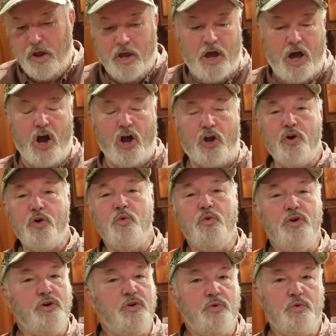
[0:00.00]
a
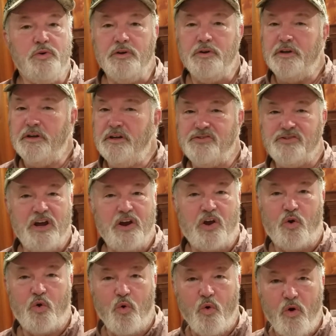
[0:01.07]
Guru is a
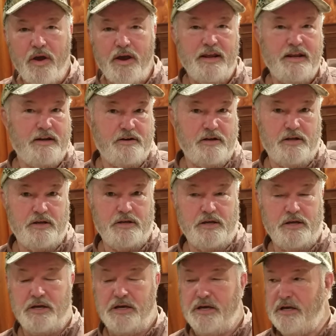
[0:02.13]
great
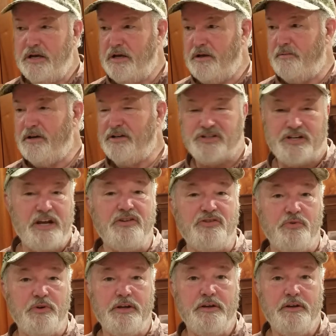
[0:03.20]

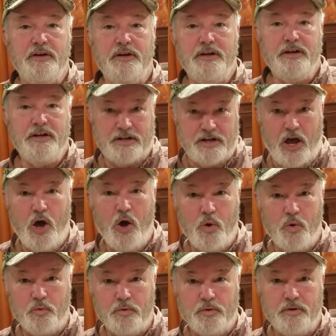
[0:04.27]
accessory to
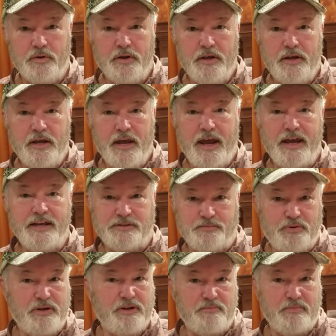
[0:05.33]
own as a
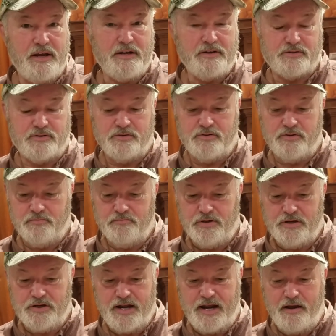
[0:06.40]
pit master.
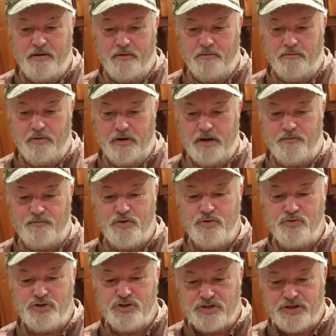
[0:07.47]
But now, if you
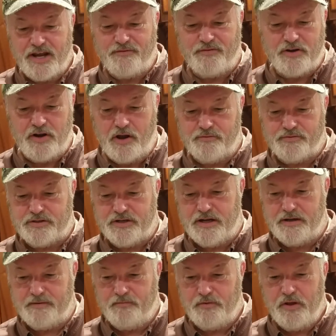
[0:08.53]
just have an offset,